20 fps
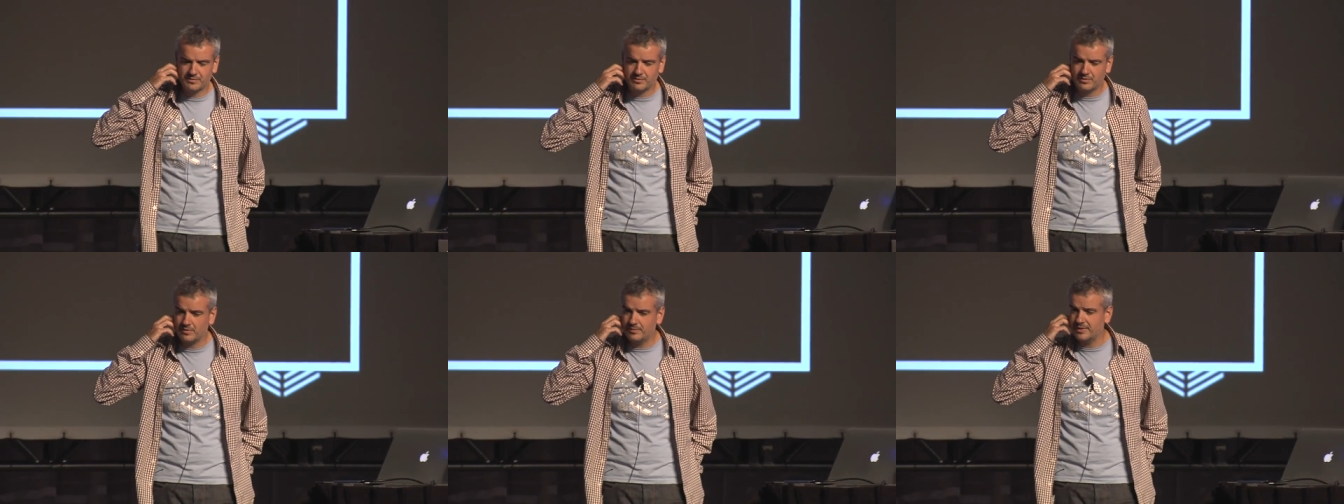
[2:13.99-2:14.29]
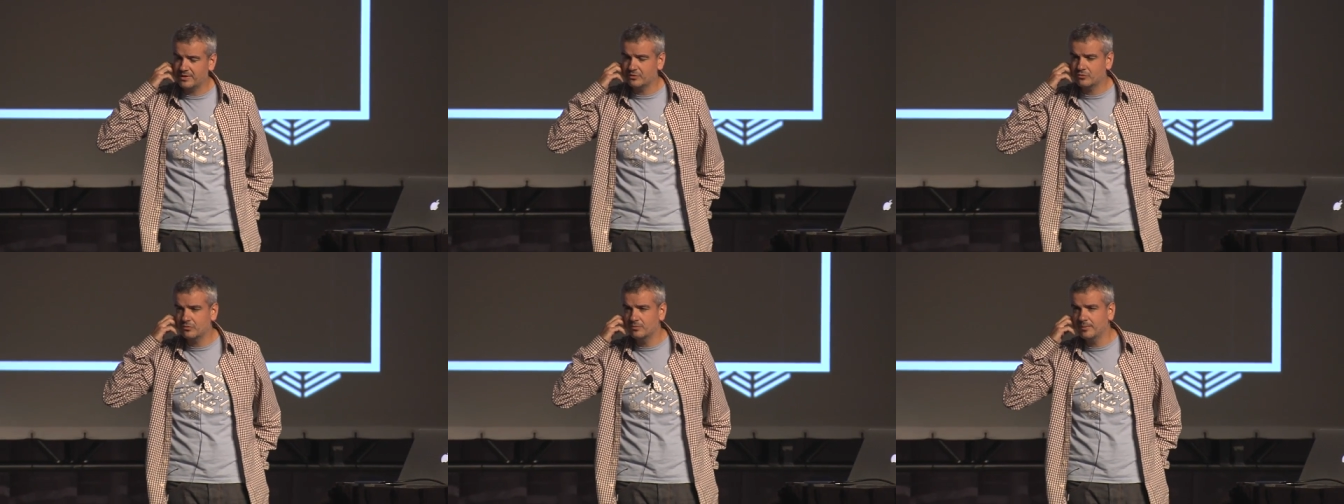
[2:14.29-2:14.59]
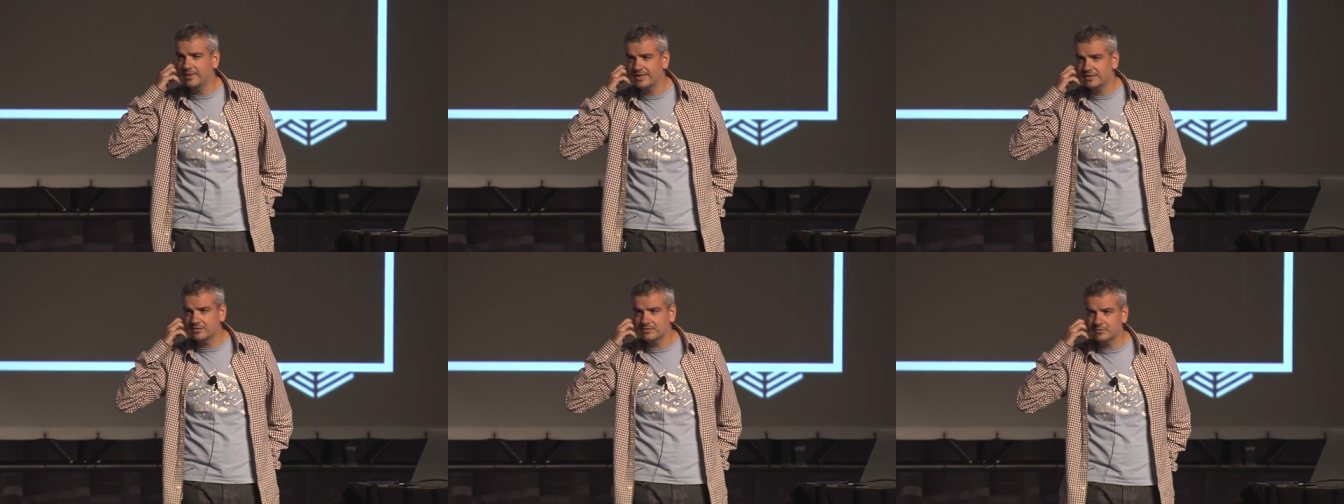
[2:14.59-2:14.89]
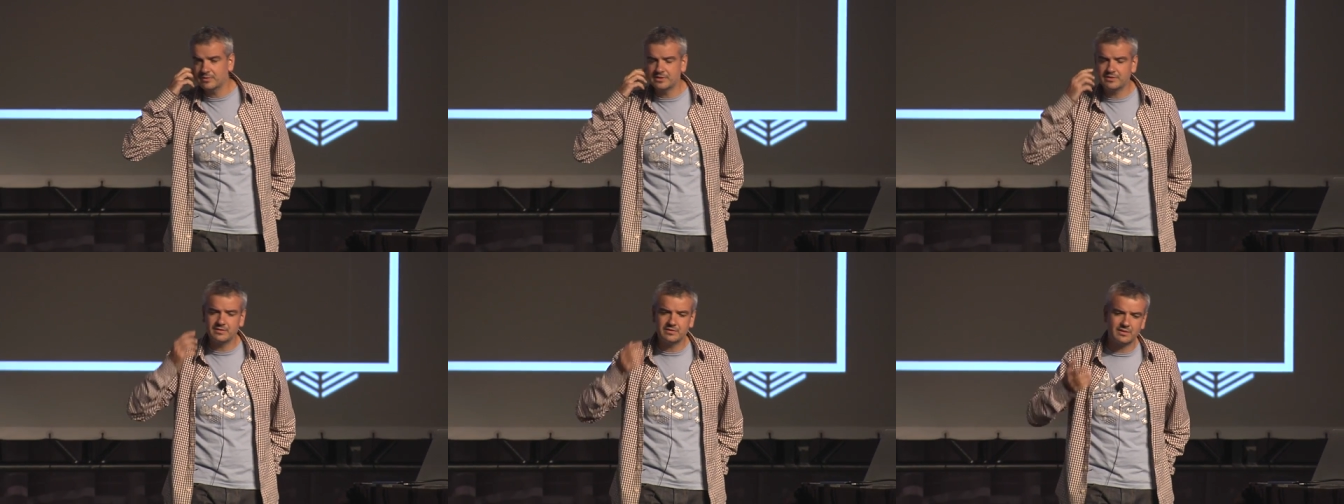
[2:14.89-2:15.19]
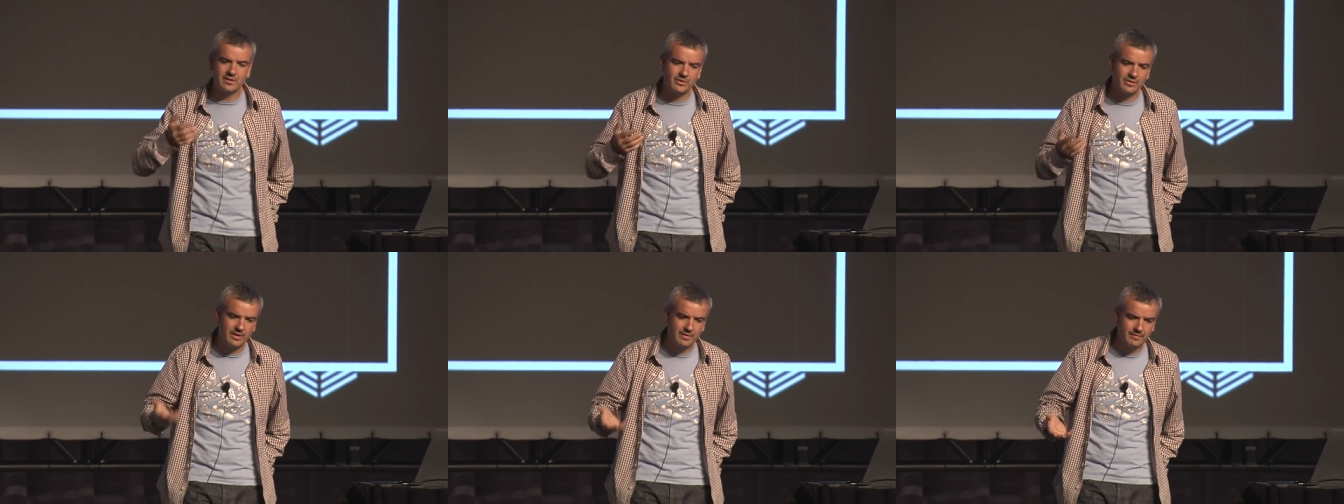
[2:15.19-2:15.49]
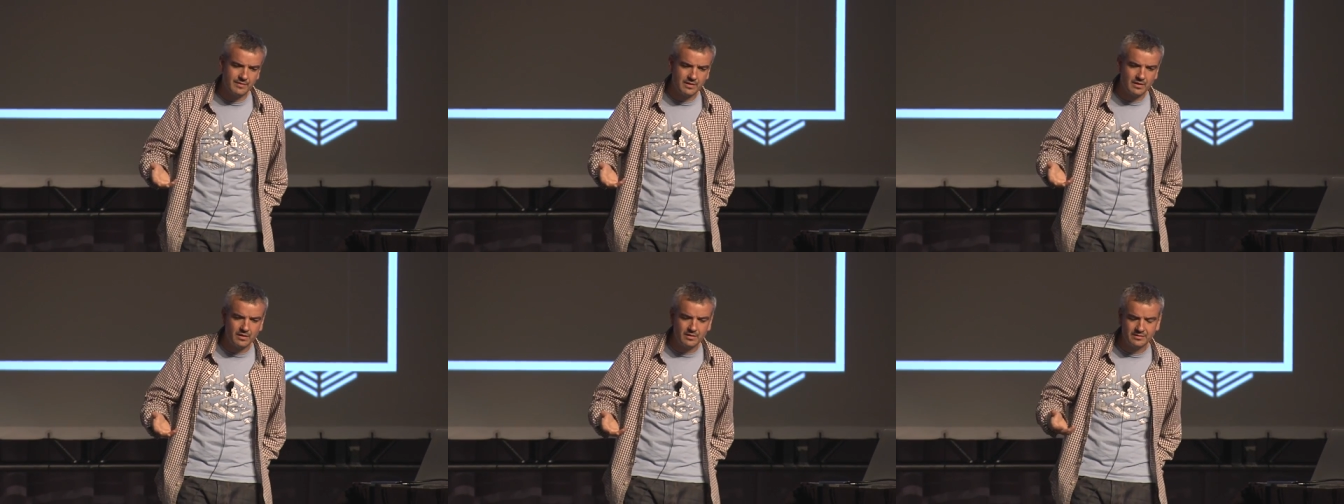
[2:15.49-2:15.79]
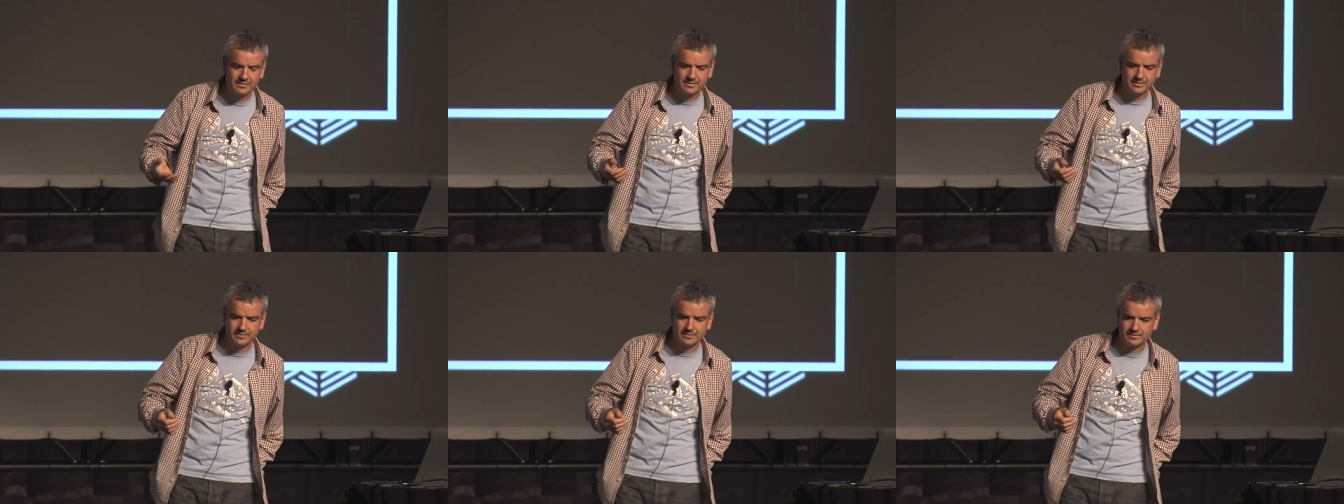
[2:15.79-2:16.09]
thought about it too much, which is that you have an
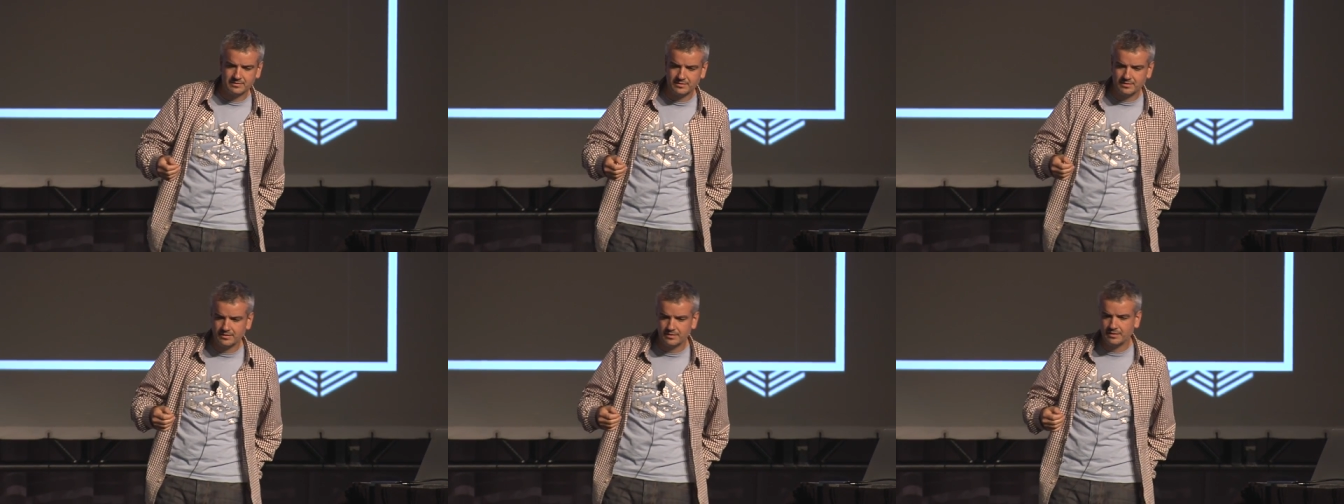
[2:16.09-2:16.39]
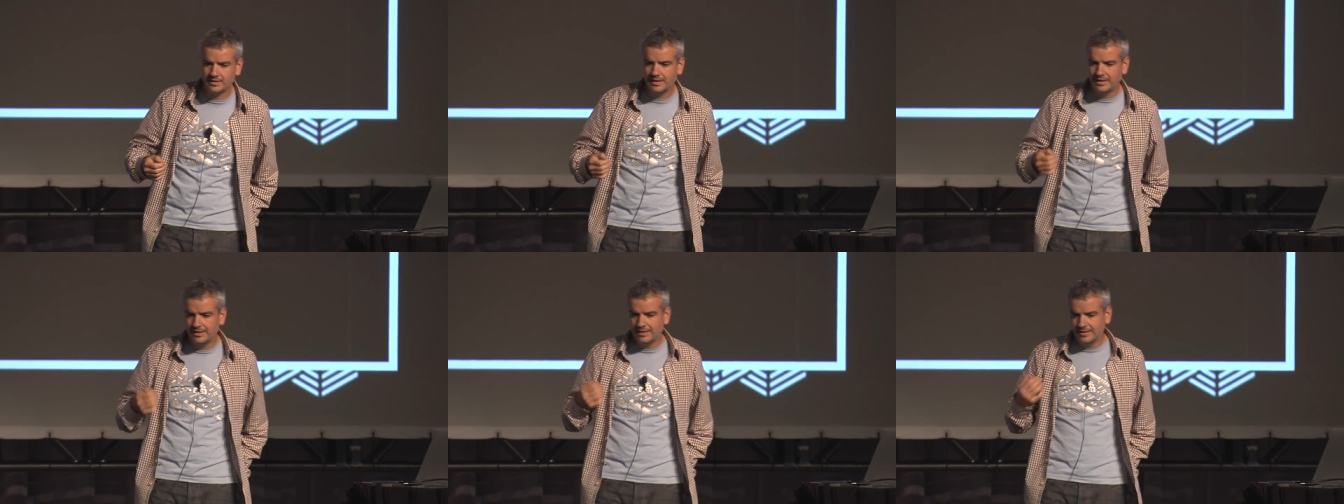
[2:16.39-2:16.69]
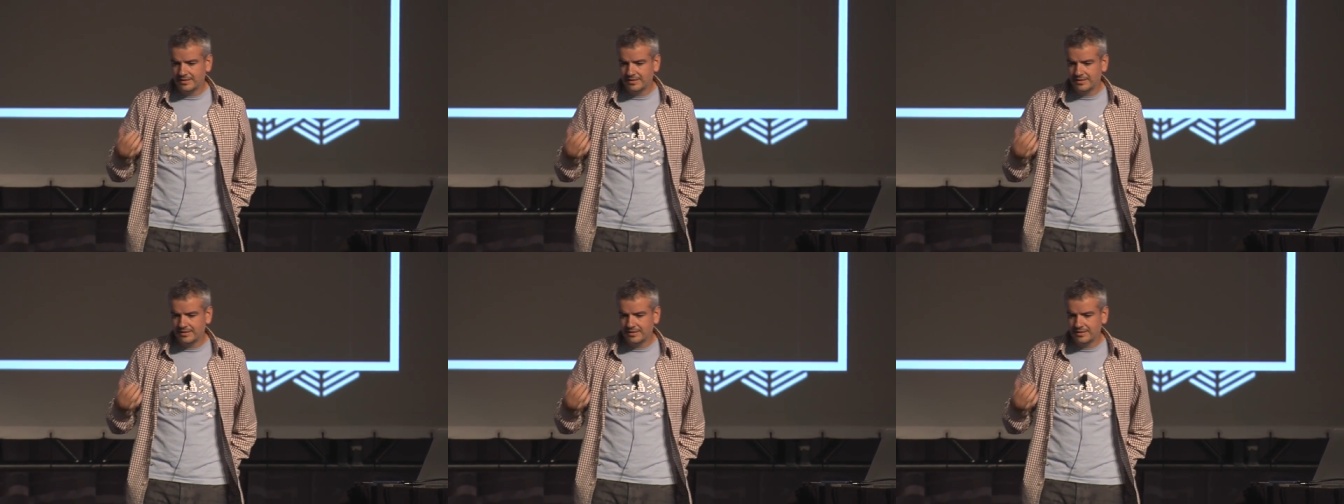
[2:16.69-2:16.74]
artist that